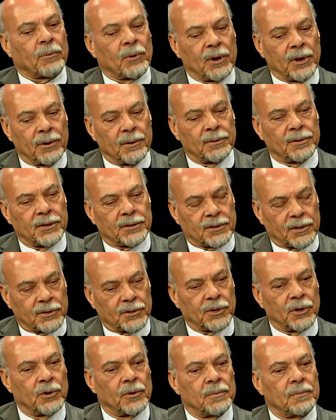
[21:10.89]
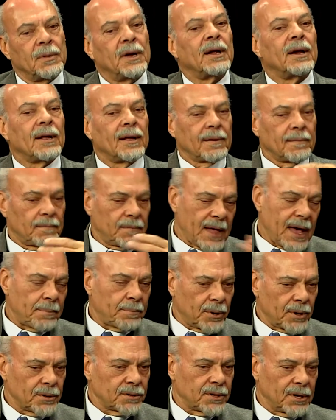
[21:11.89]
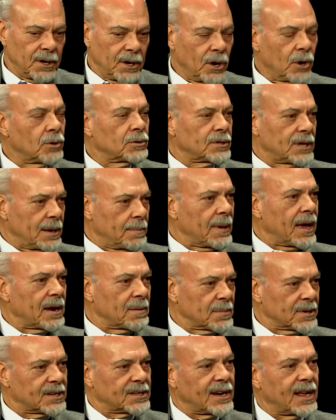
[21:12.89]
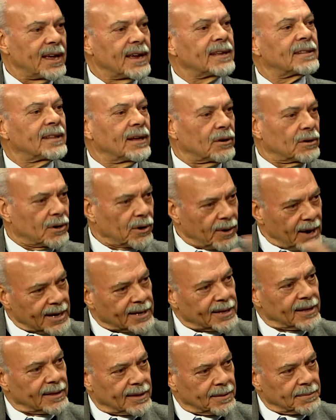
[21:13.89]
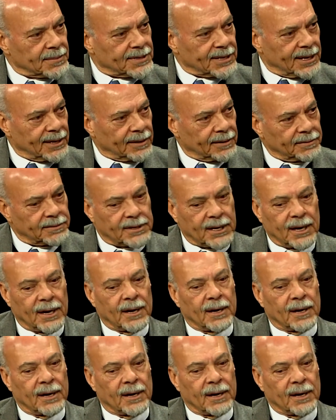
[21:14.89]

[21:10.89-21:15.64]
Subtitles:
When you just assume that person knows they made a mistake, they'll correct it themselves,